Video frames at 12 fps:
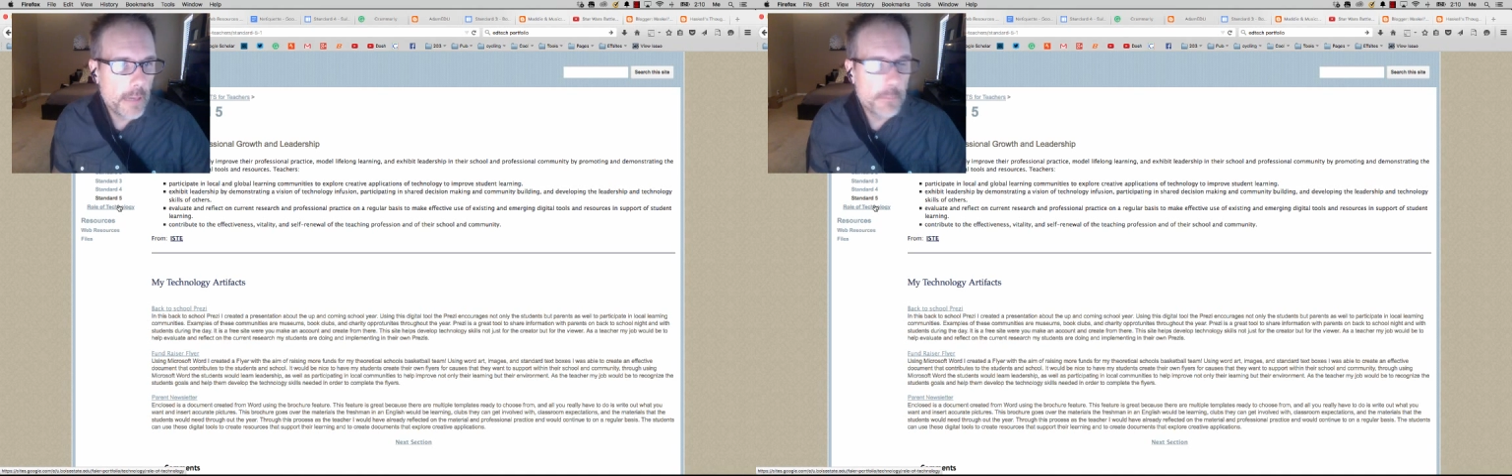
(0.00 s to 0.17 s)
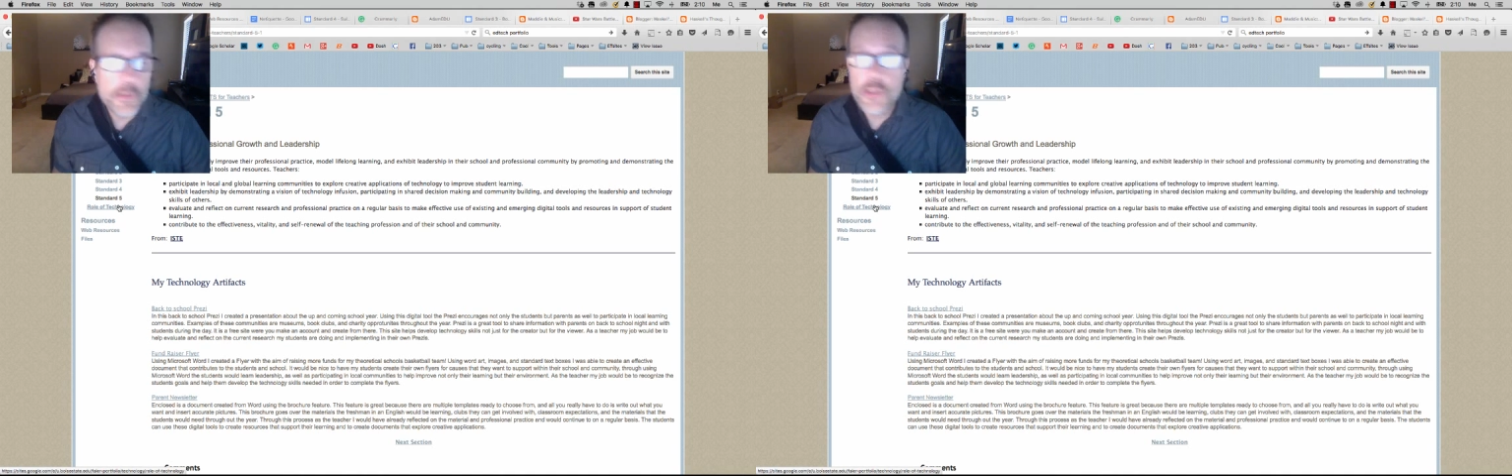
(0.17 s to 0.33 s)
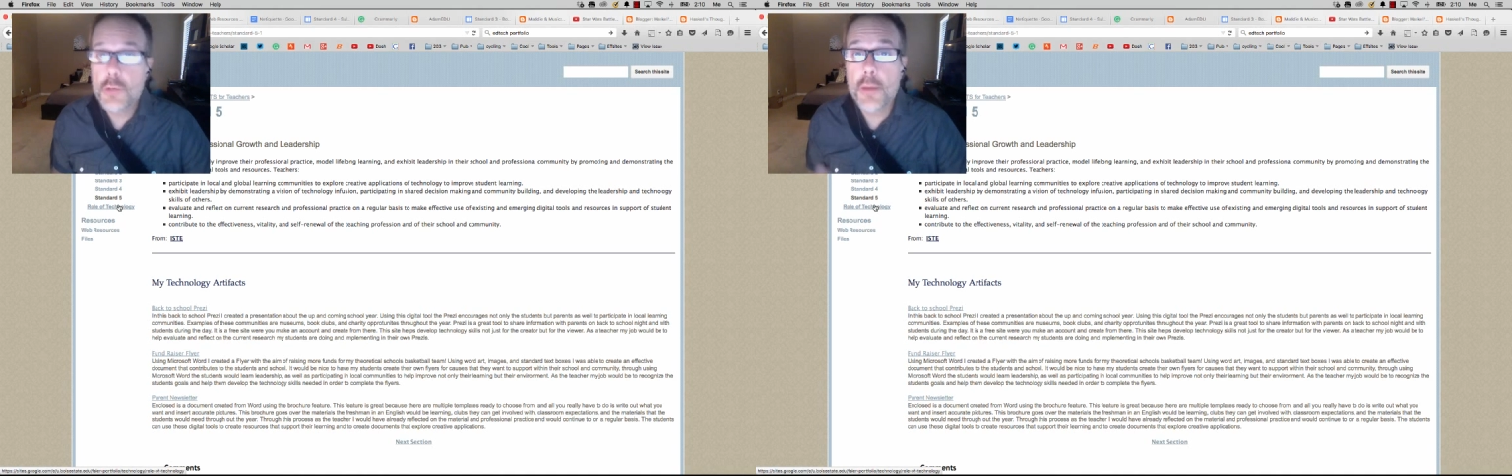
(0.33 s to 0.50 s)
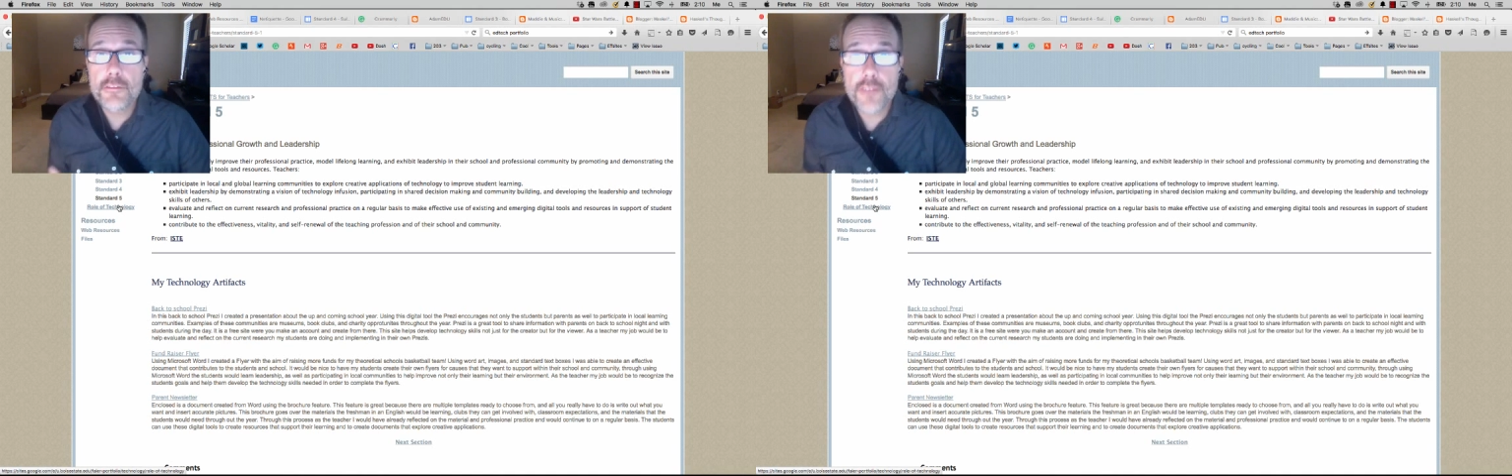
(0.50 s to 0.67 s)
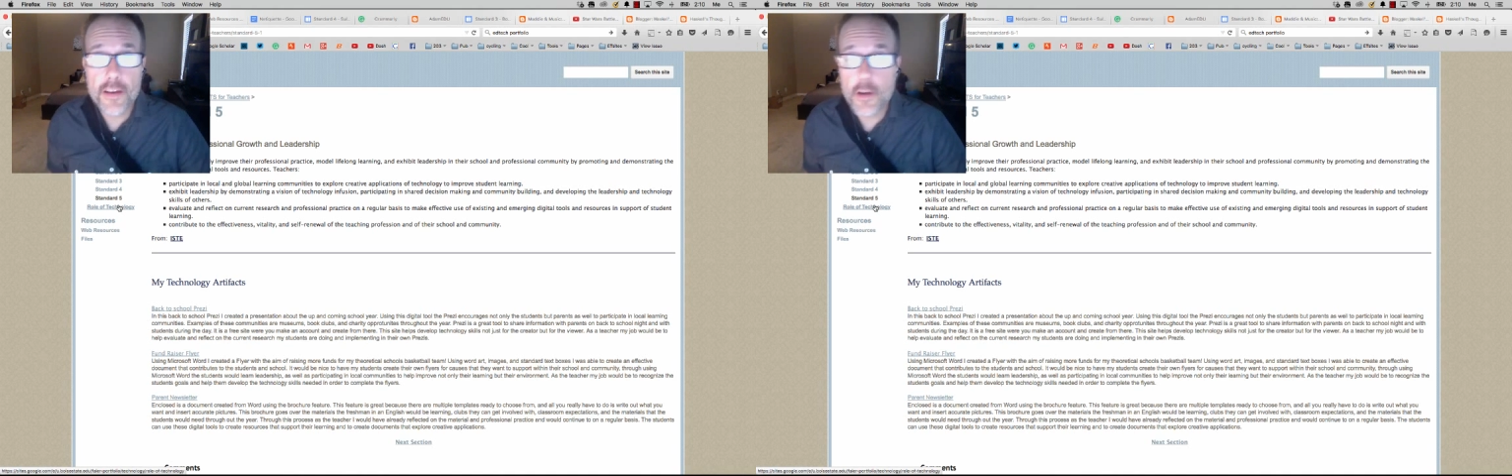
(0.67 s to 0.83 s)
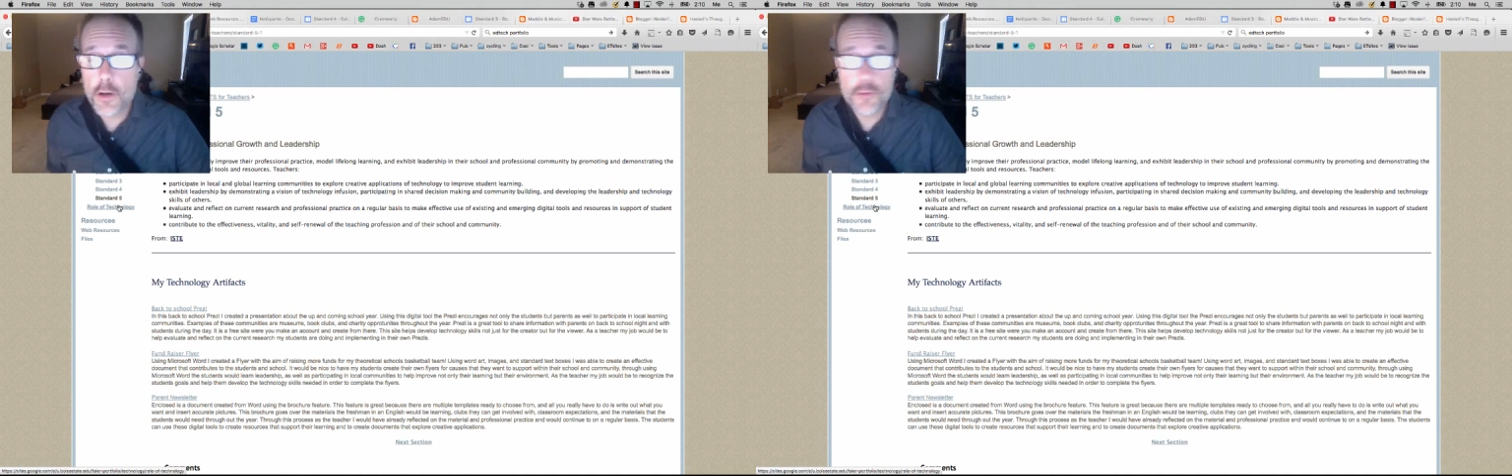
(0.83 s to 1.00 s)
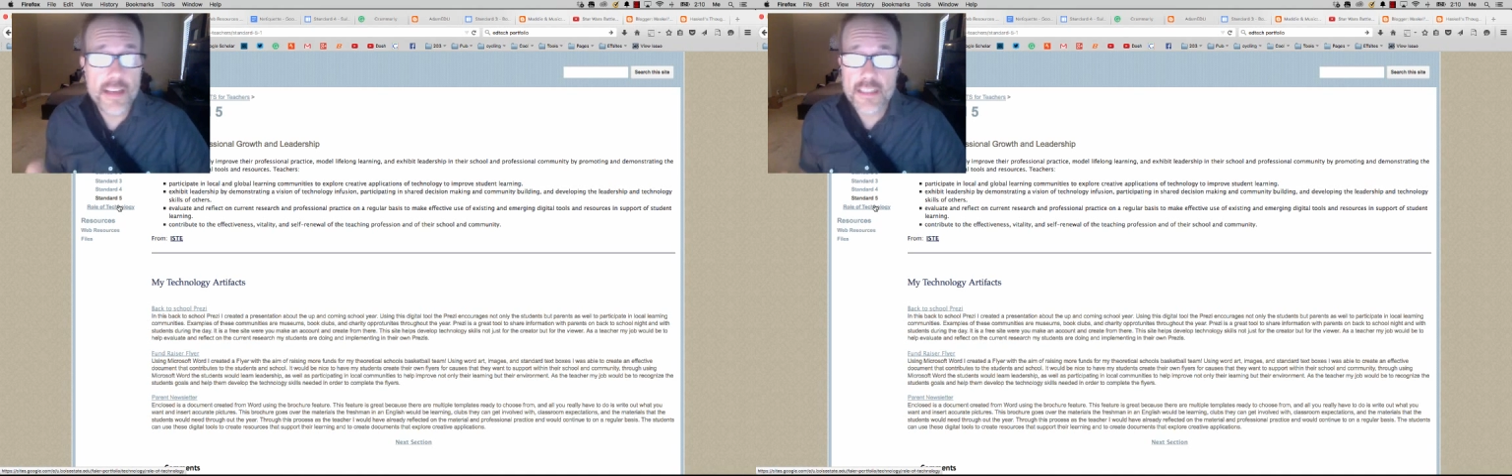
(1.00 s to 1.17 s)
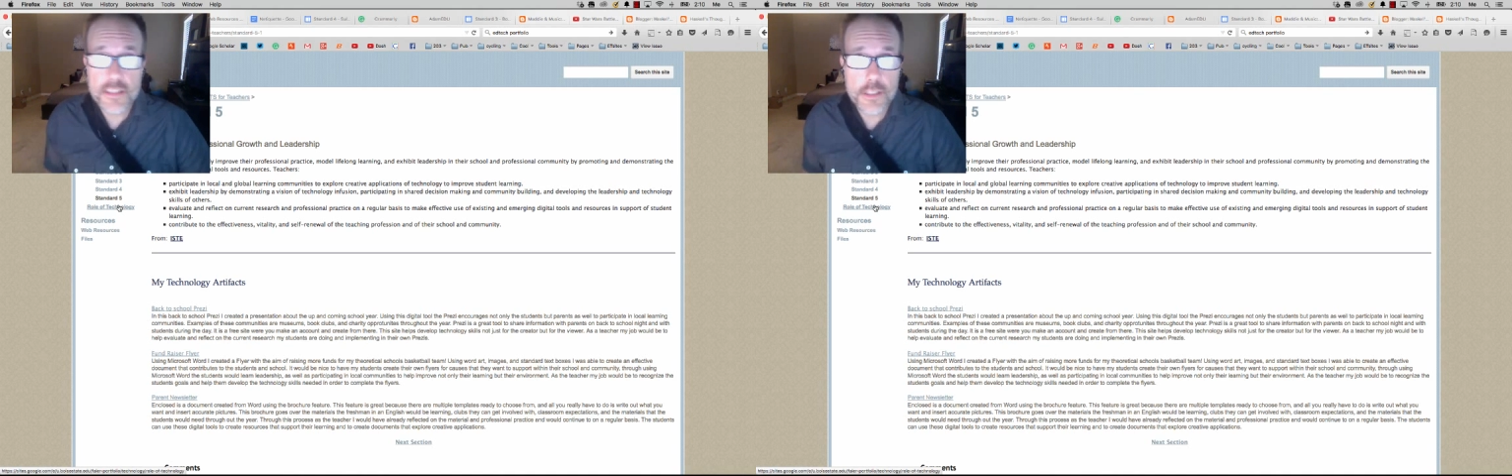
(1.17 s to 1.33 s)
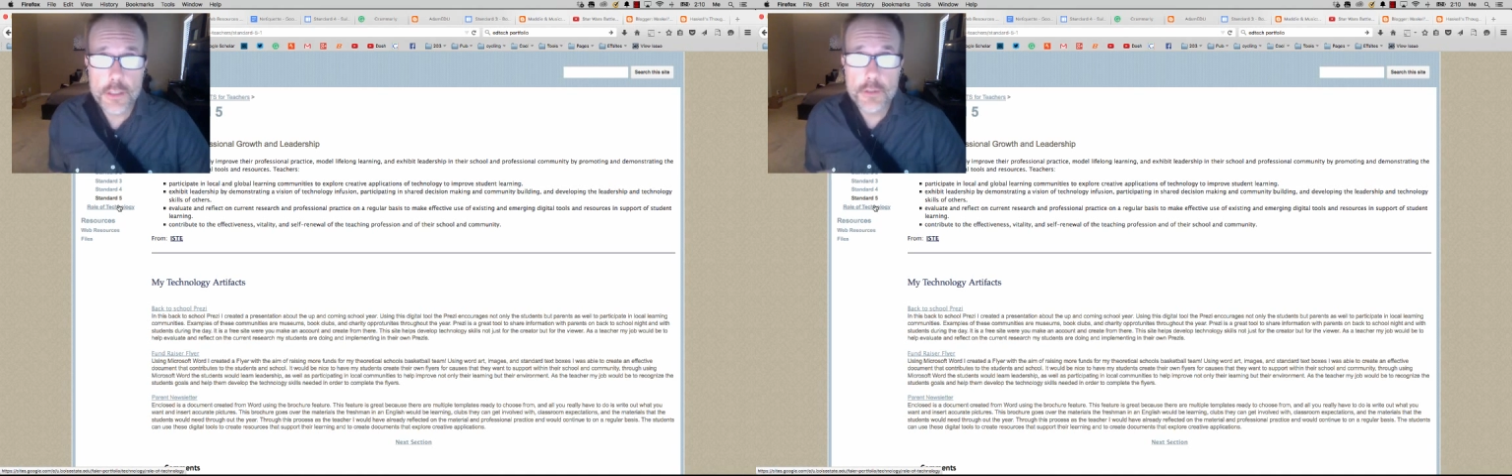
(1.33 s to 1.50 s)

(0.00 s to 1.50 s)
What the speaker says: You might find artifacts that you